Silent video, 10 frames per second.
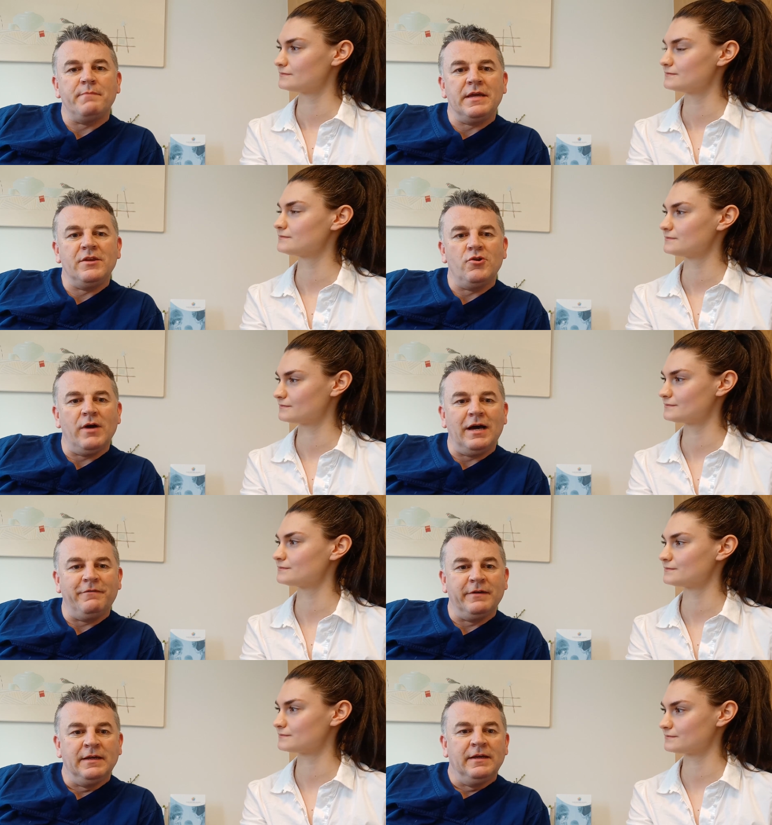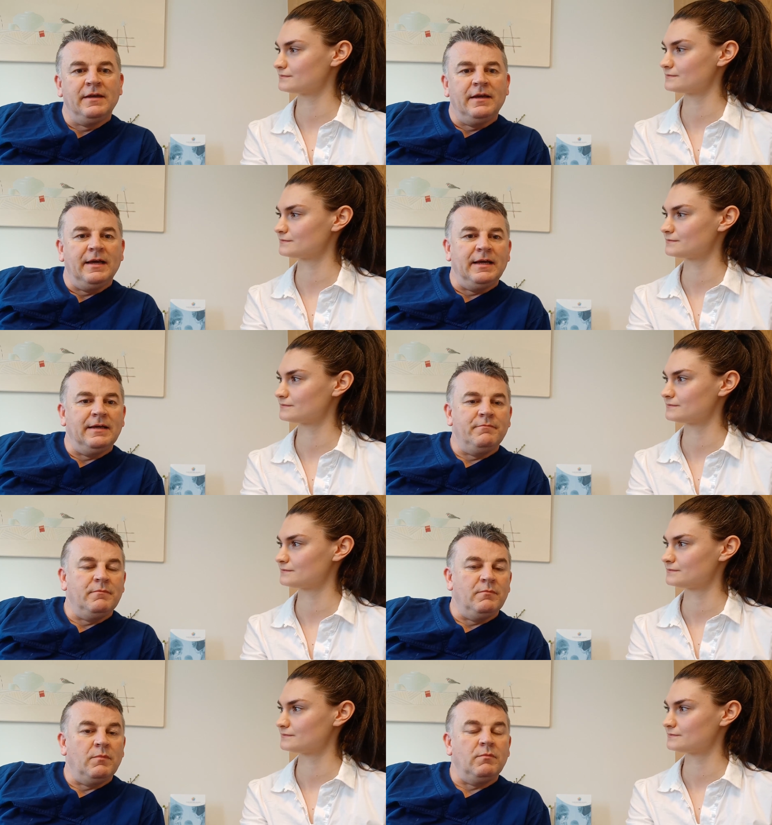Speaker 1: men who have
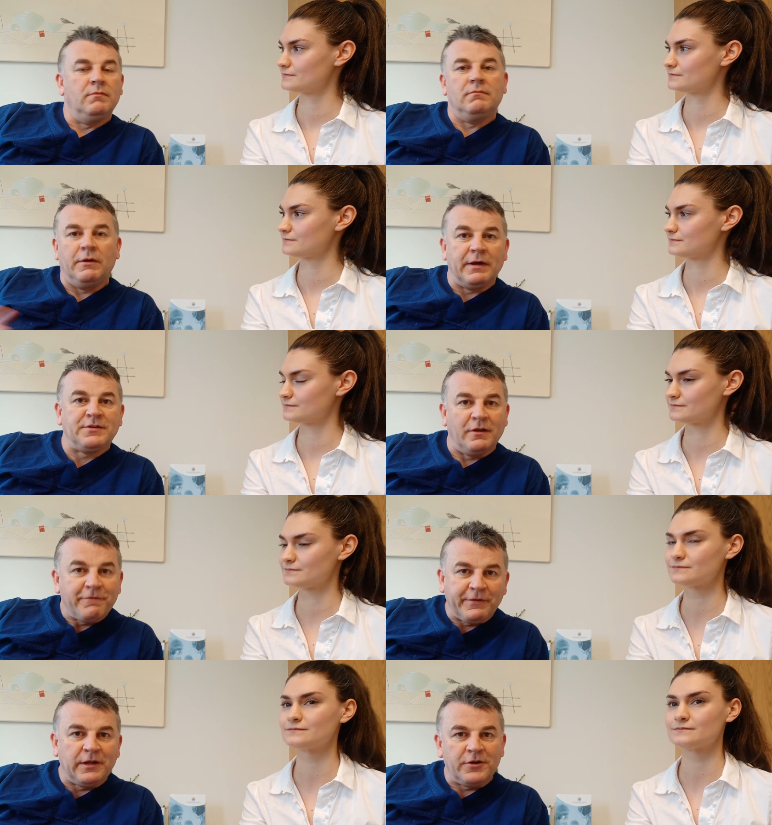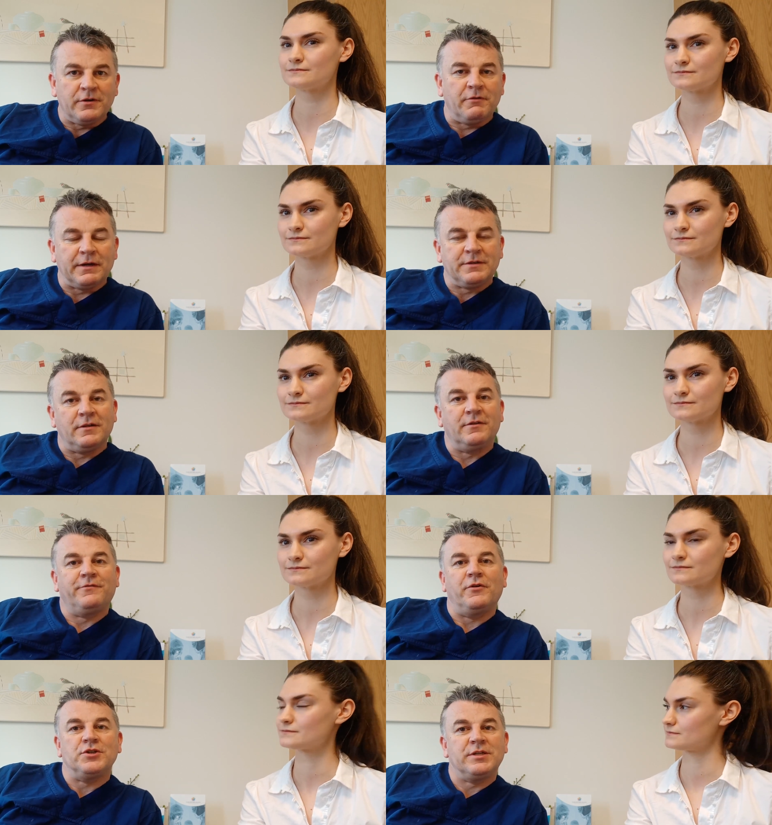um, erectile failure, erectile
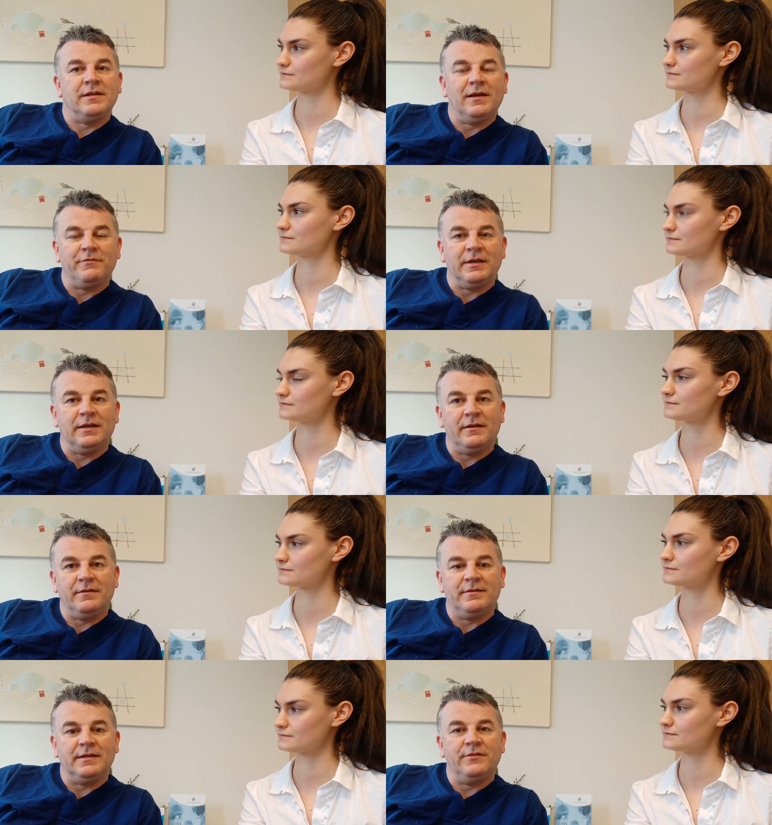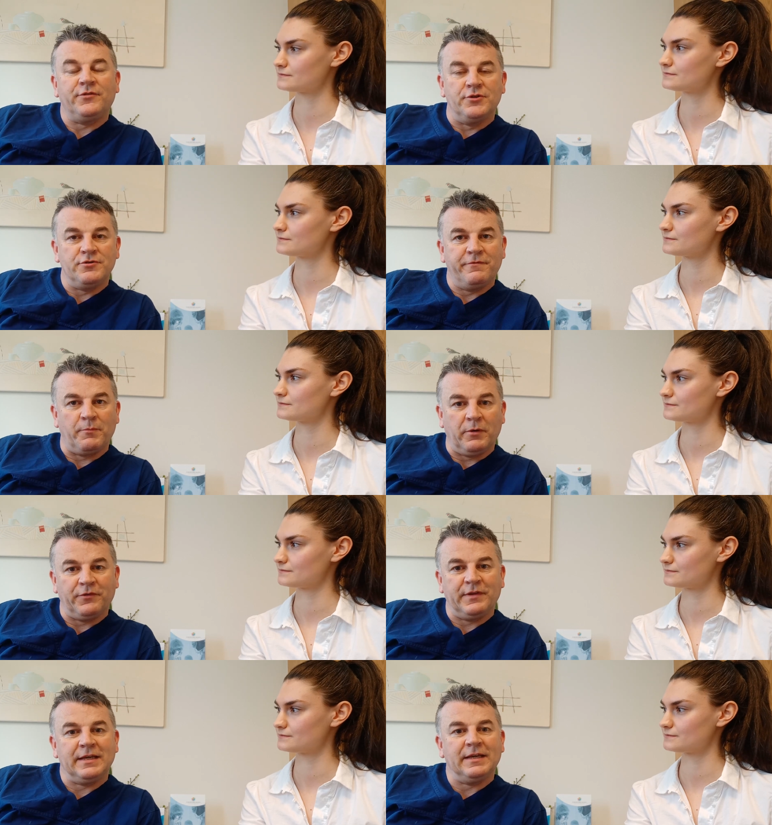dysfunction, having had uh, surgery for
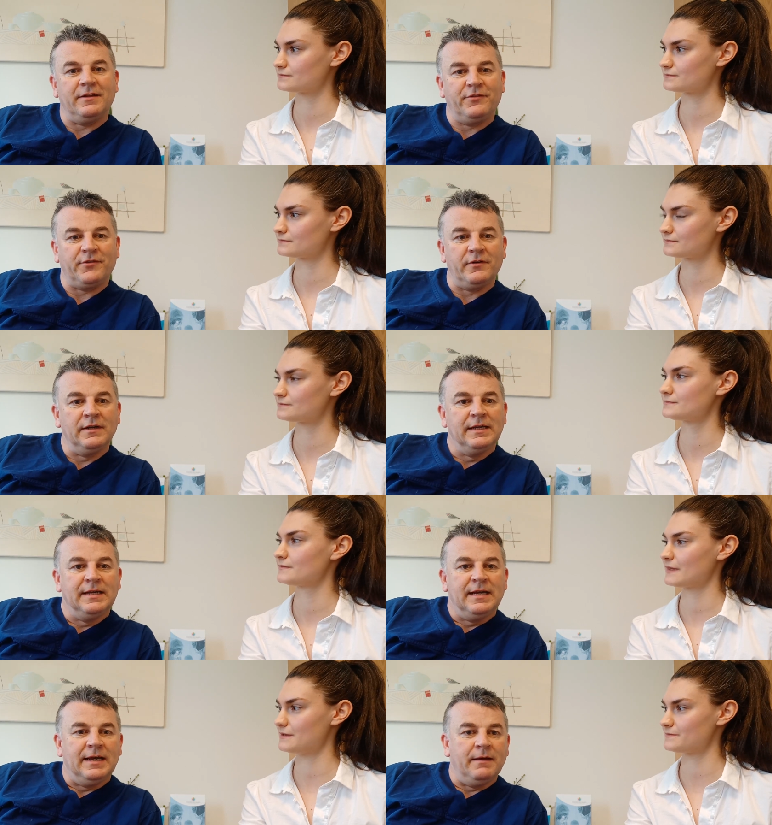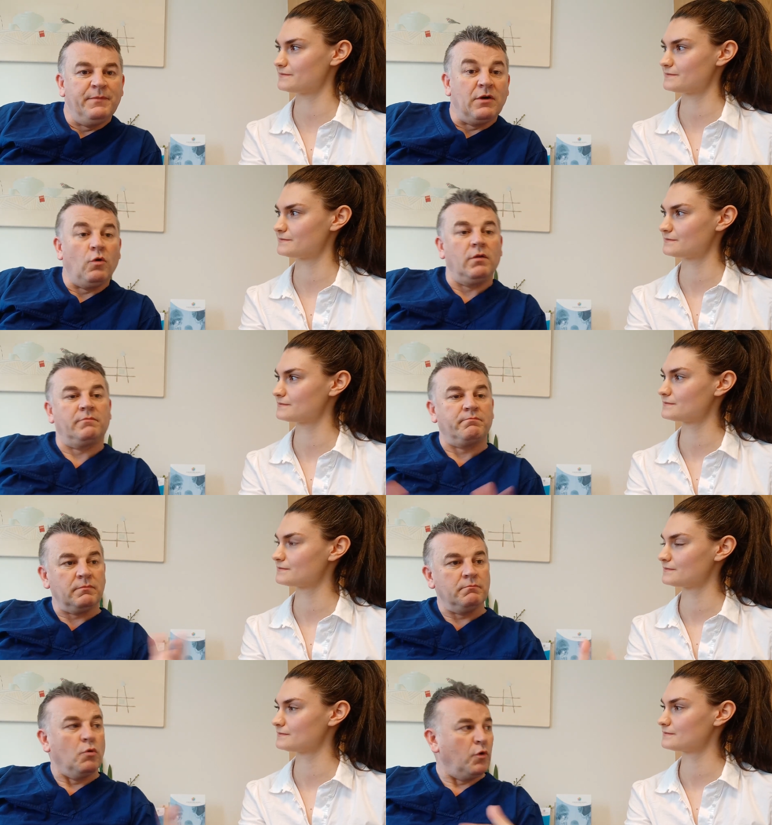prostate cancer. Um, they're all
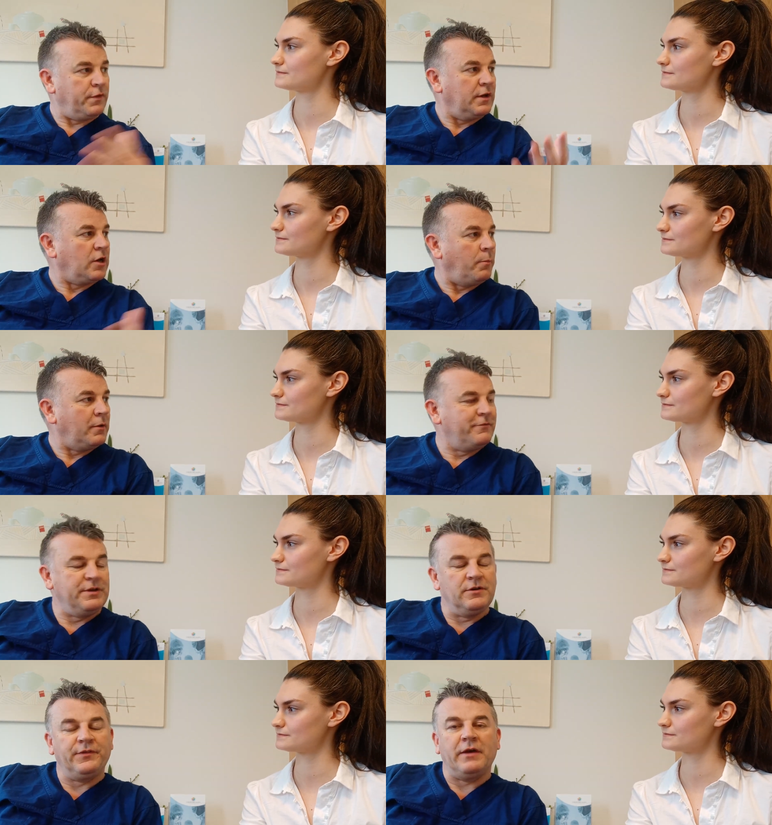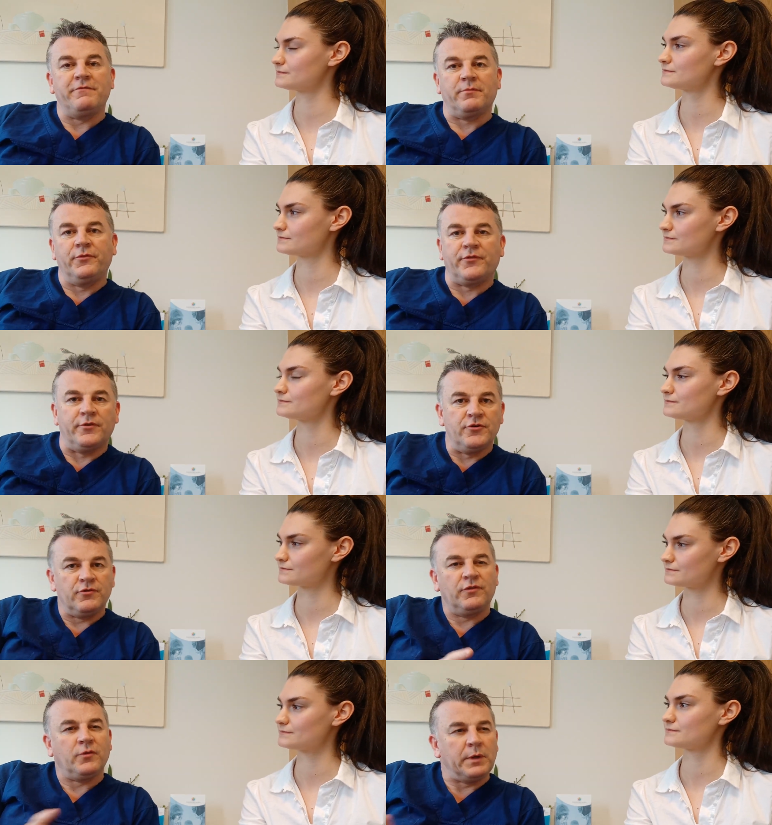more than a couple of years out from
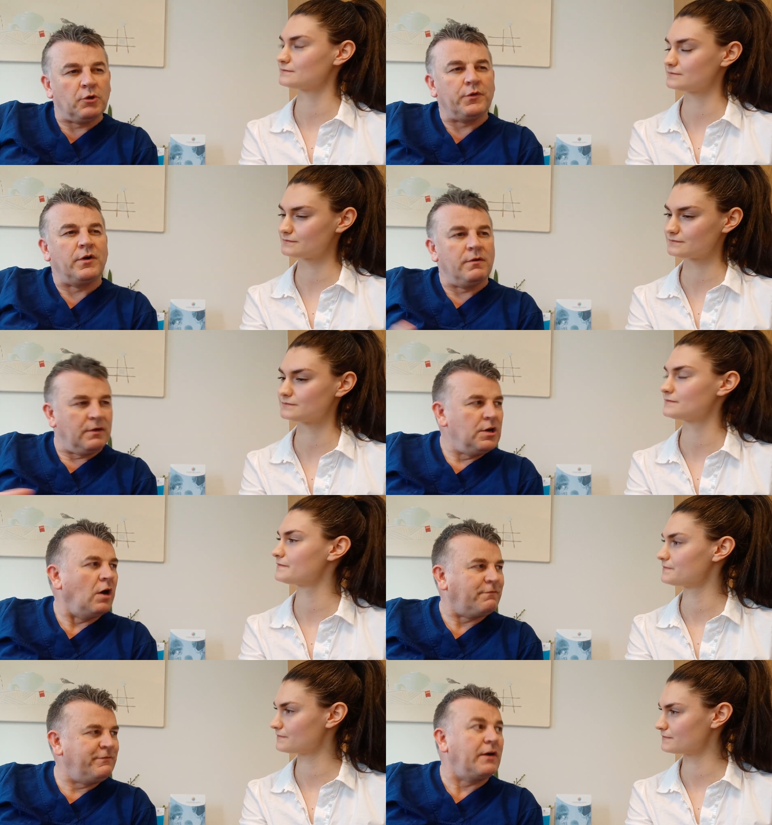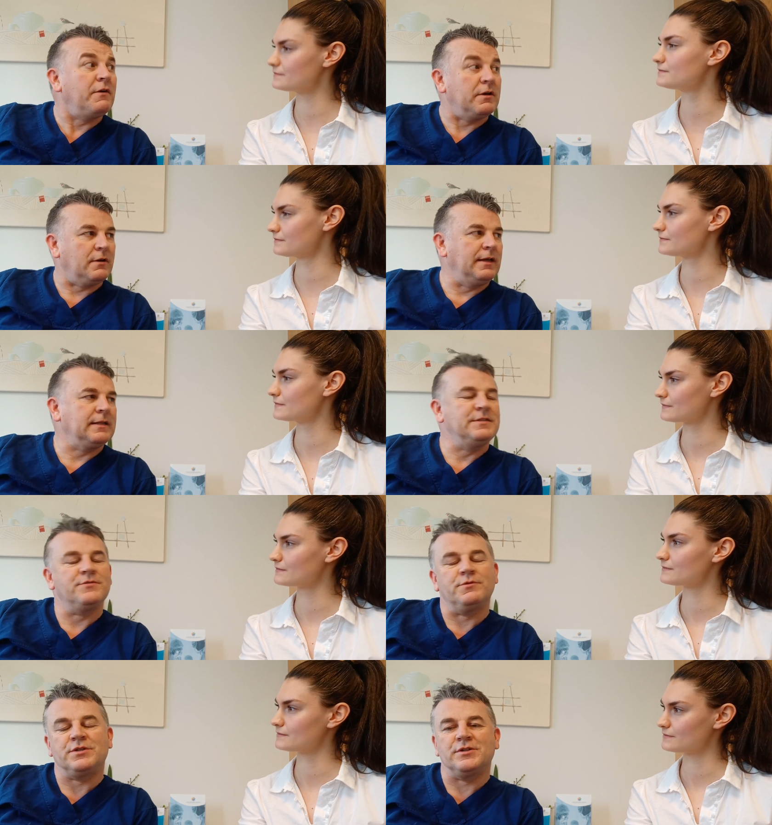surgery, so we know they're not very unlikely
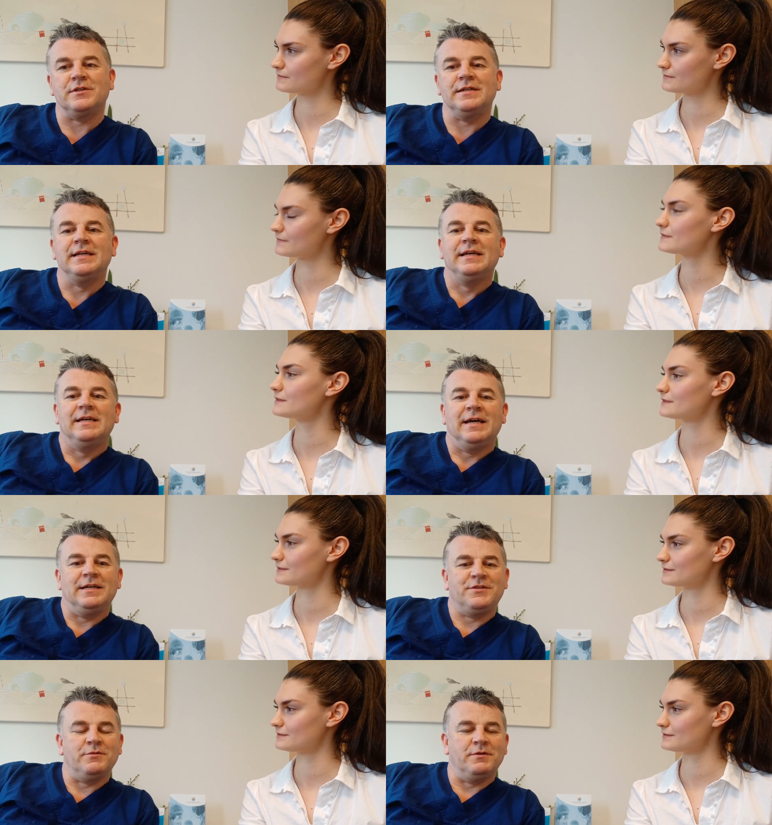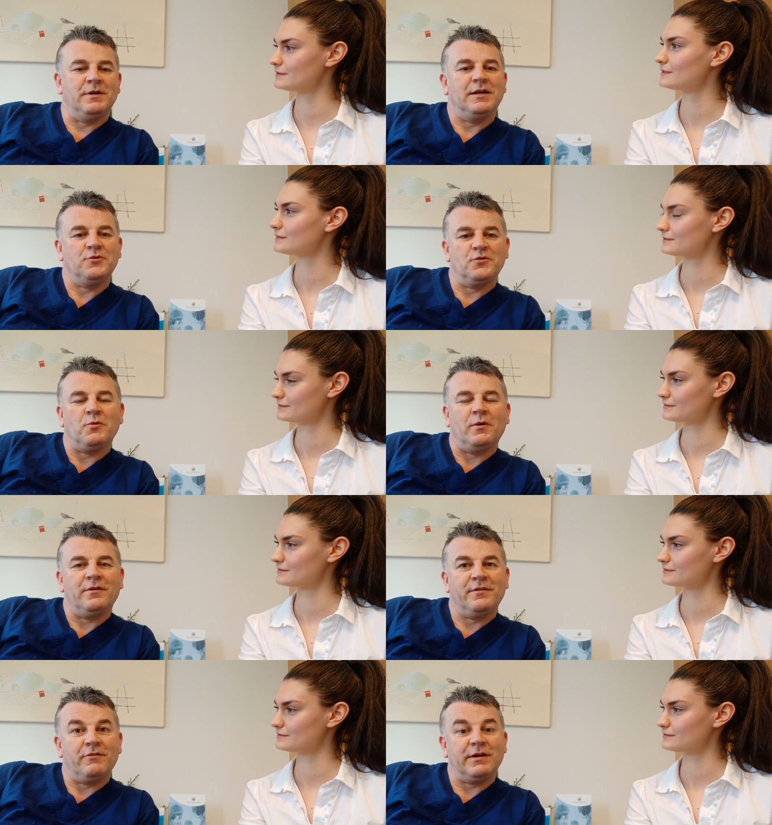to return uh, to uh, good
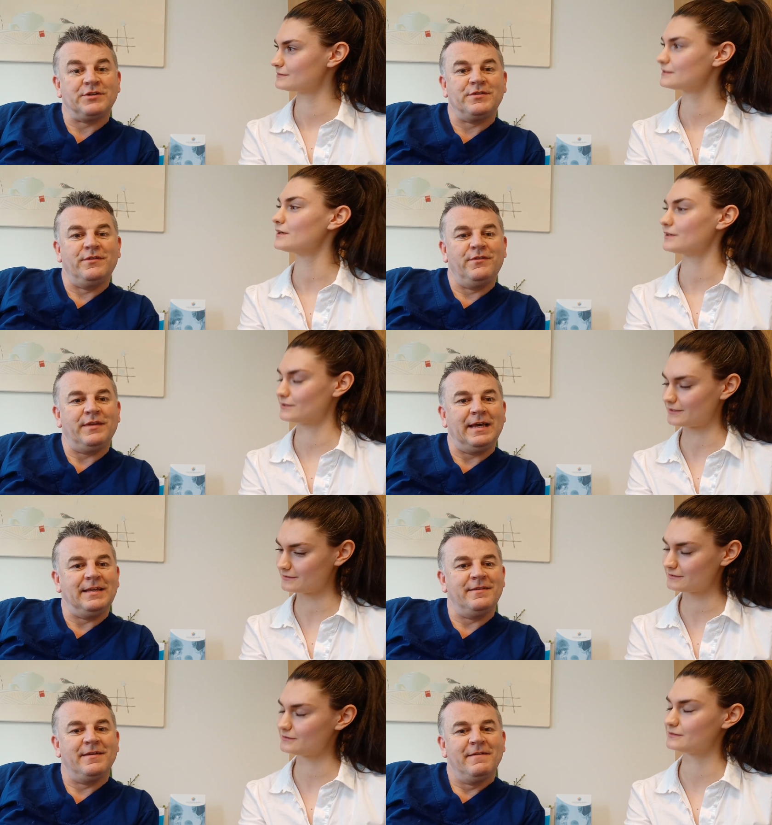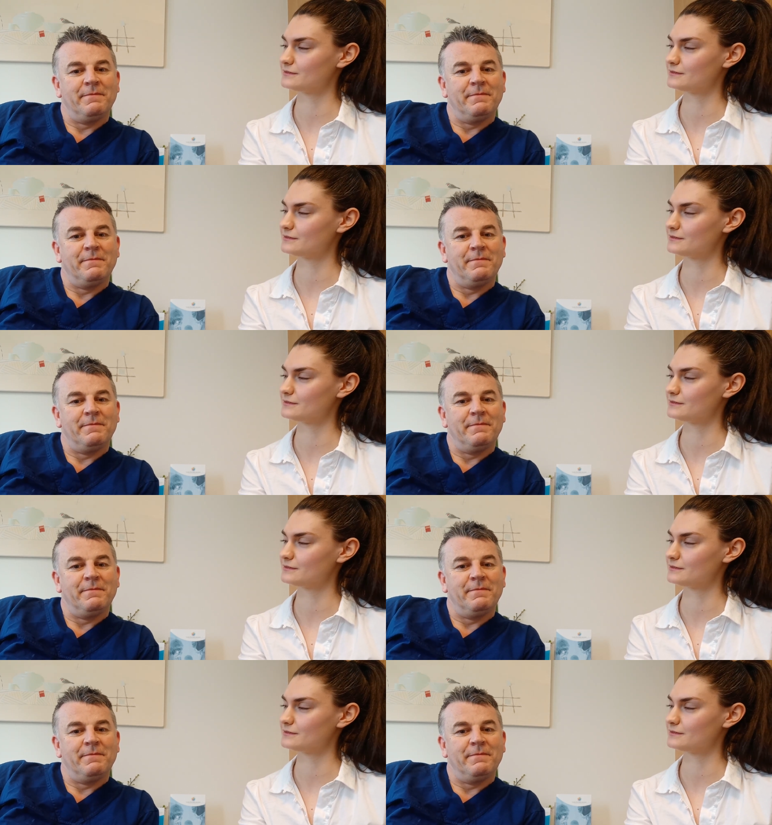quality erections. And